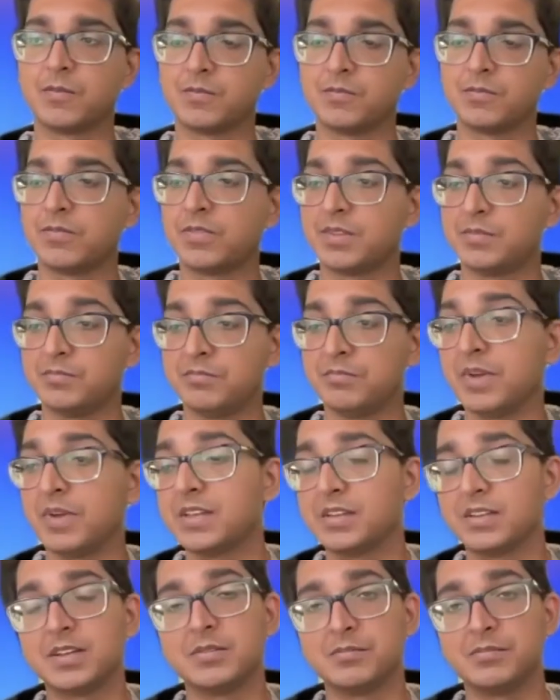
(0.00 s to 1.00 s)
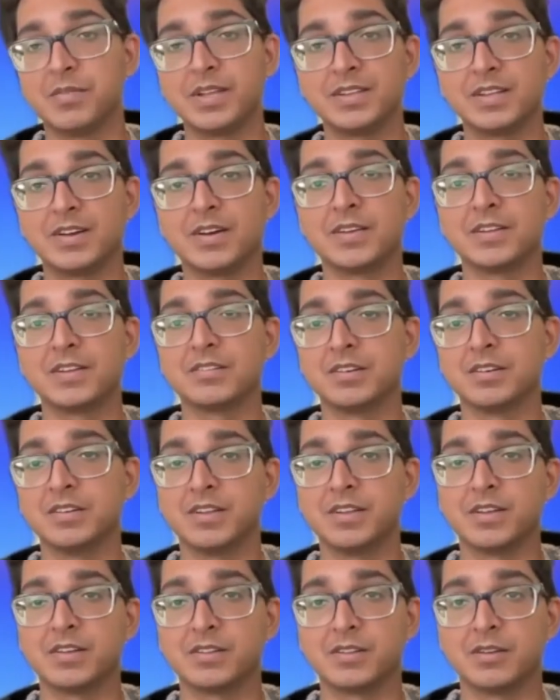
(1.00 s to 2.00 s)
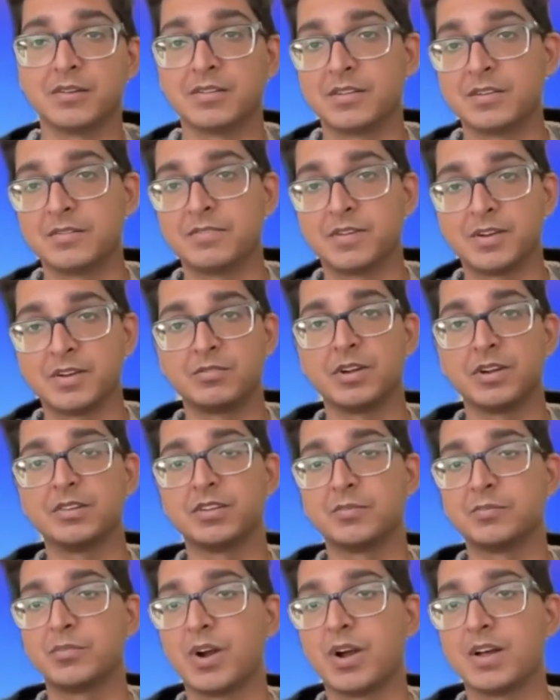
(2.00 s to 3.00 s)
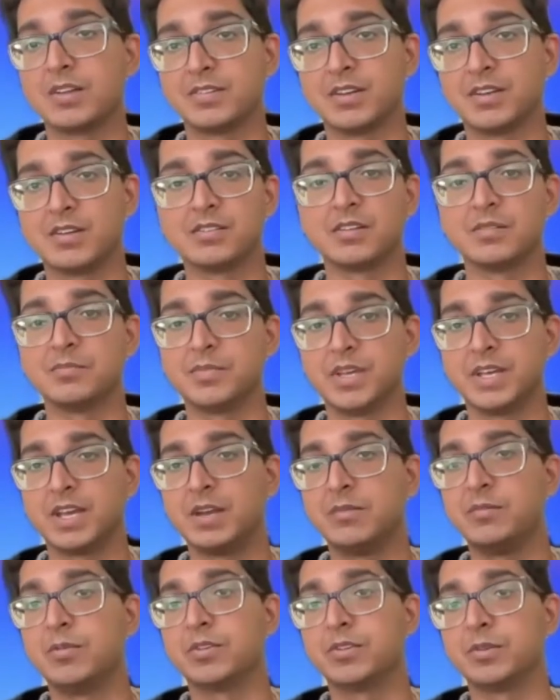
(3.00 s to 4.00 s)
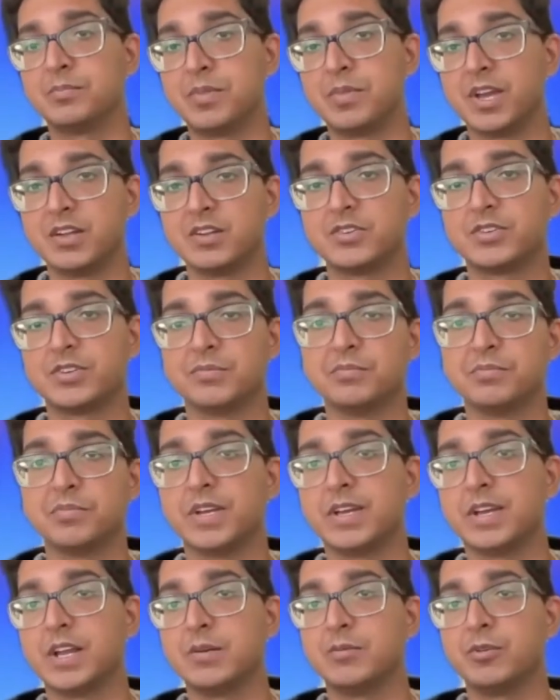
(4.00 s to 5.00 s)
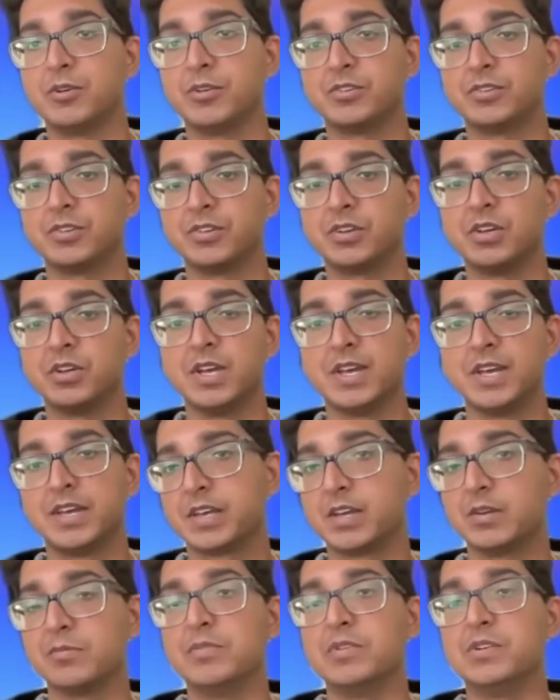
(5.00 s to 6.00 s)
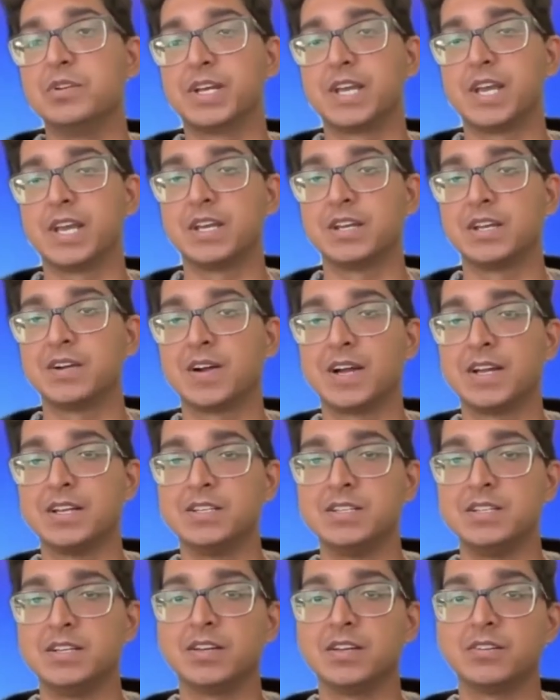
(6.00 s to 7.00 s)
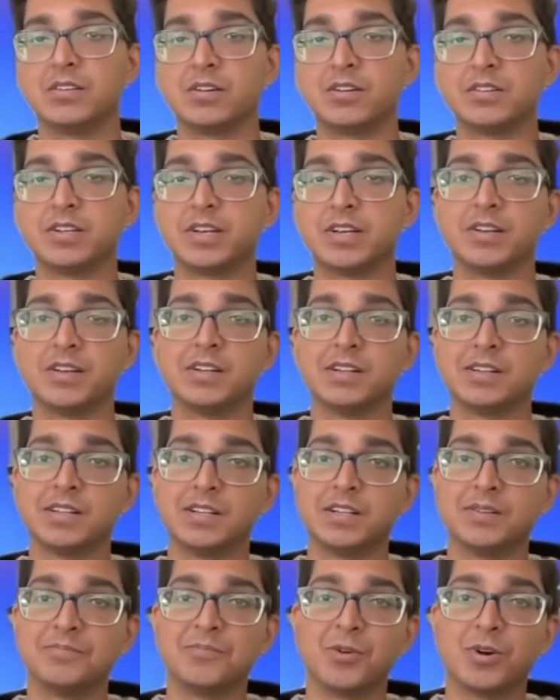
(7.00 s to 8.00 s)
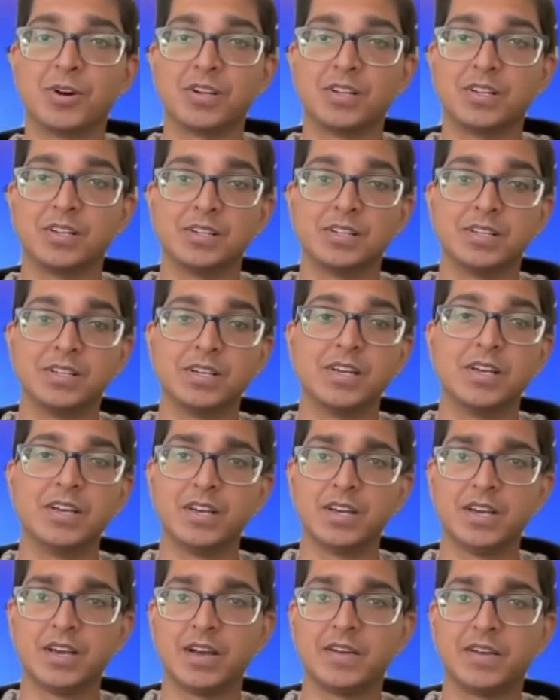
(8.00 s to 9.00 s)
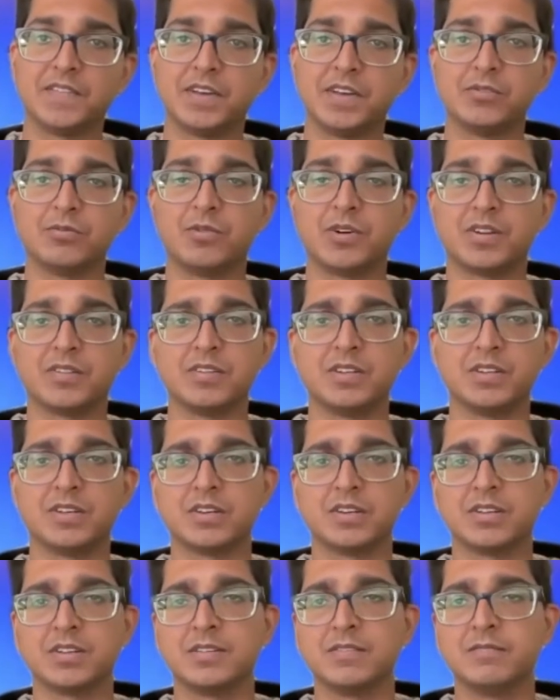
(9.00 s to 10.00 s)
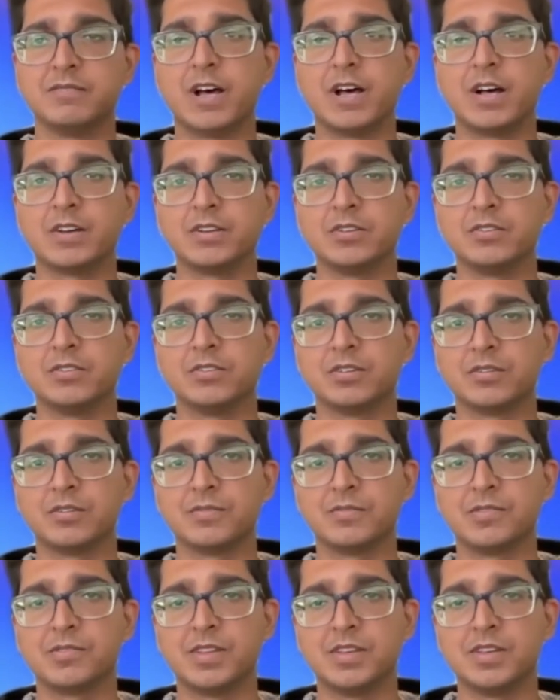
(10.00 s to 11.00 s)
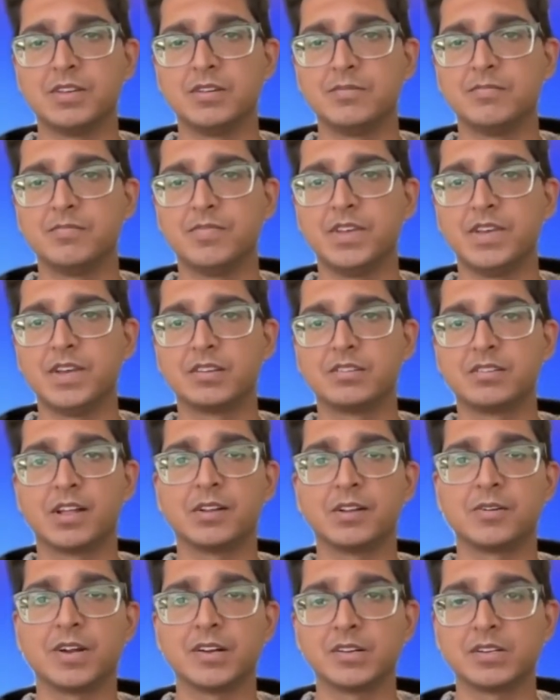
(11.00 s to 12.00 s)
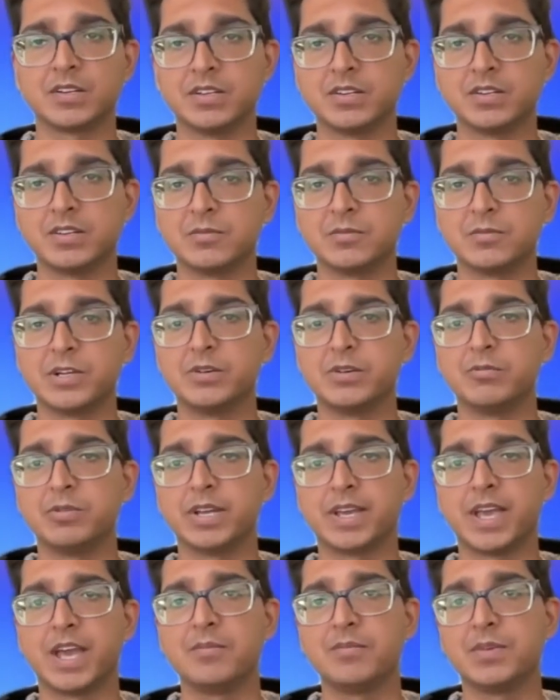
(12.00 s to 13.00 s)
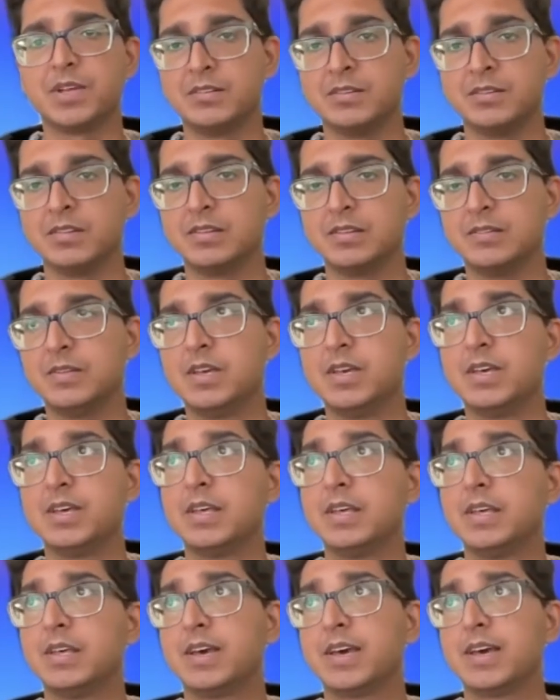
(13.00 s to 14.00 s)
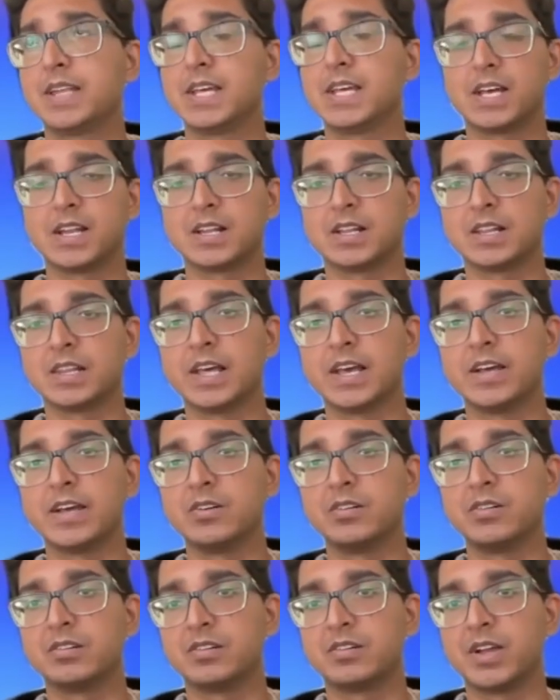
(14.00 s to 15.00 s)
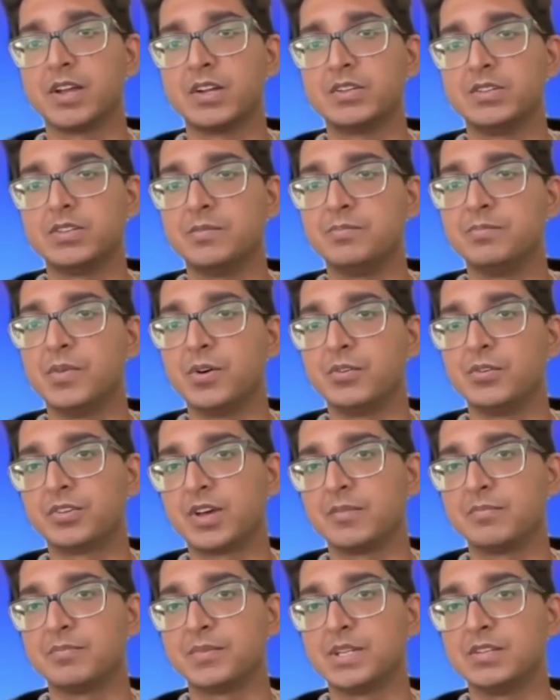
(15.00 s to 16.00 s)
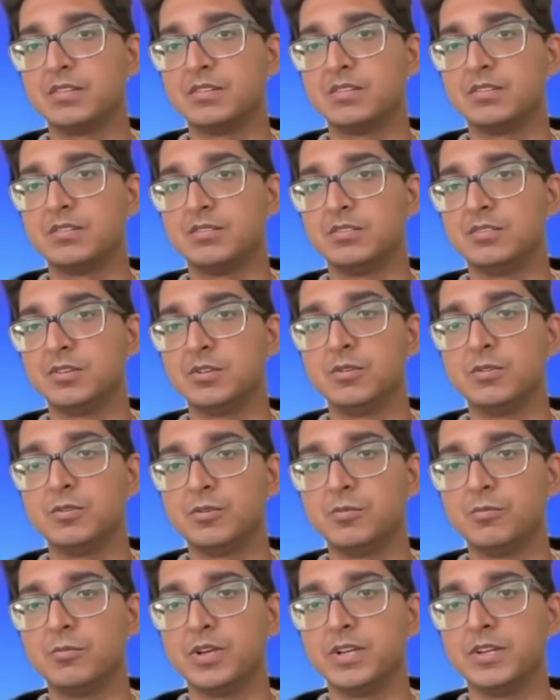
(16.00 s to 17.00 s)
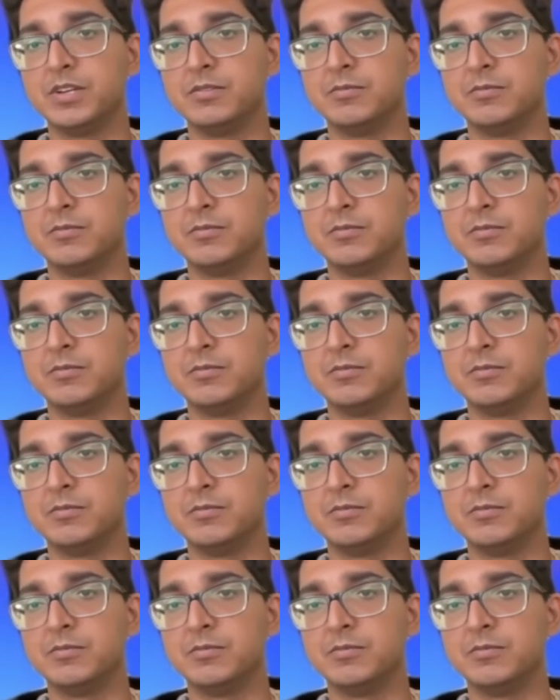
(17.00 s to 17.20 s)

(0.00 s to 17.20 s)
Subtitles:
mainly honestly, like the fundraising process and being able to pitch and being able to communicate your ideas articulately and more clearly, I think is one of the values of the accelerator. We came in, I think, at a later stage than most companies do. We